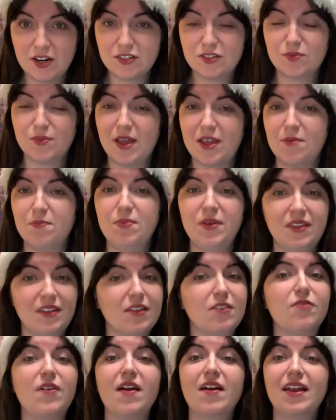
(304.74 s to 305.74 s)
when
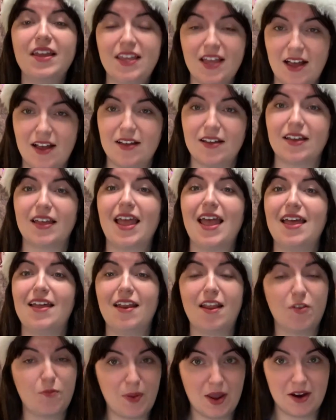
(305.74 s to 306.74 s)
Billy's very young and
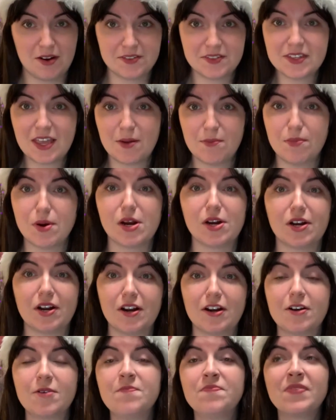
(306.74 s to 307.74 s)
his parents get
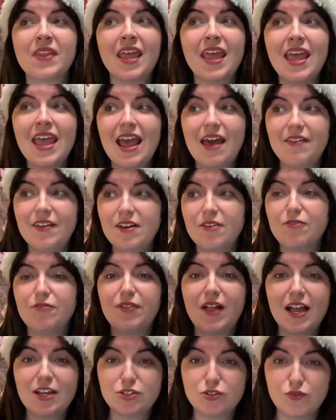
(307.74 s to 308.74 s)
murdered. And then it
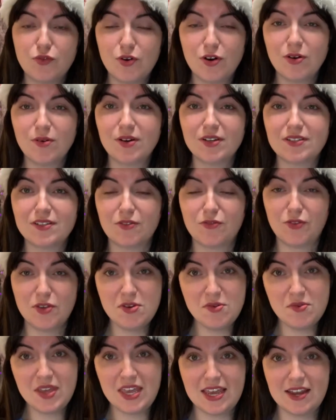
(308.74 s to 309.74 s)
flash forwards a
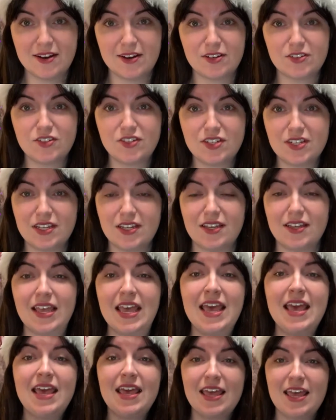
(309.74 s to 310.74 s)
few years to
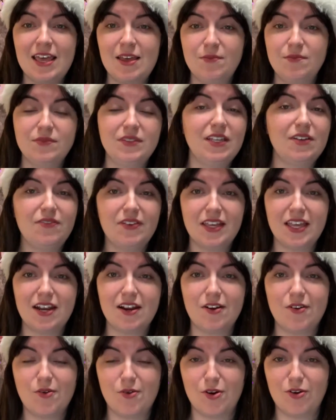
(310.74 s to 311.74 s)
him living in
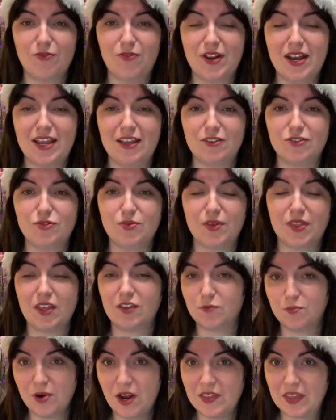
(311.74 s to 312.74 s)
an orphanage with his
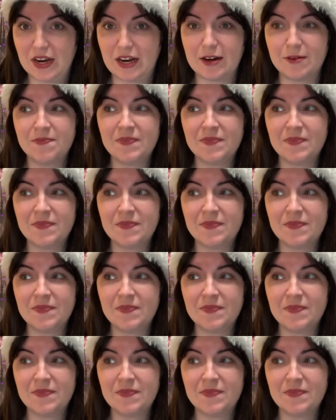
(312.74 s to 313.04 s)
brother.